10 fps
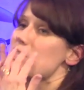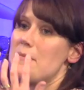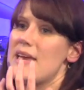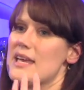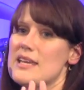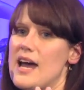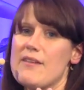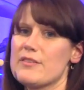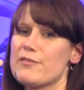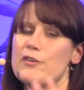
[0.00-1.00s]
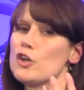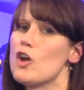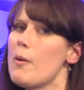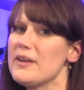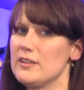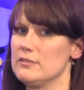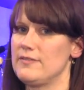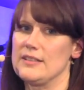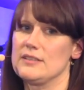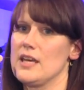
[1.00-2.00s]
to me have a phenomenal
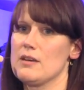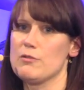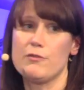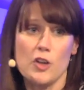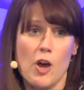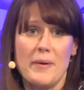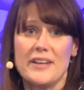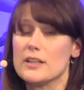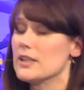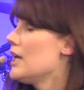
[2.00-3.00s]
value, phenomenal,